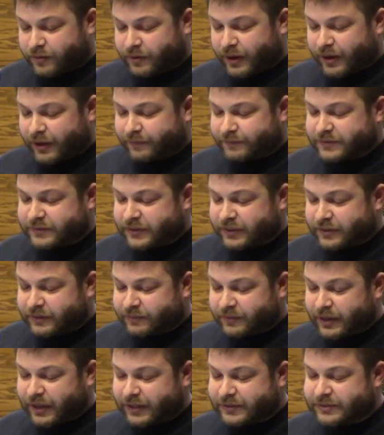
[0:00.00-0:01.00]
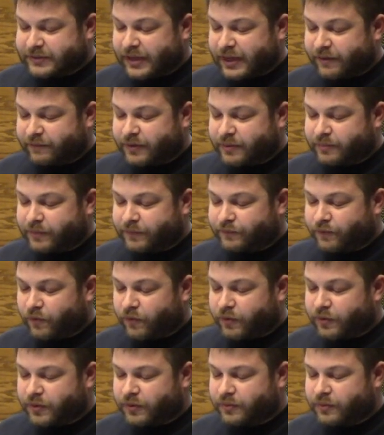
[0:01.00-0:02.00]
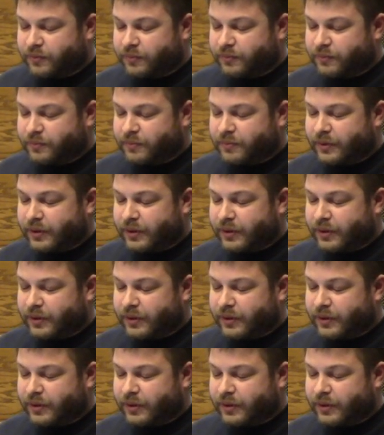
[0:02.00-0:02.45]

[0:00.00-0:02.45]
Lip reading: I have sinned against heaven before you.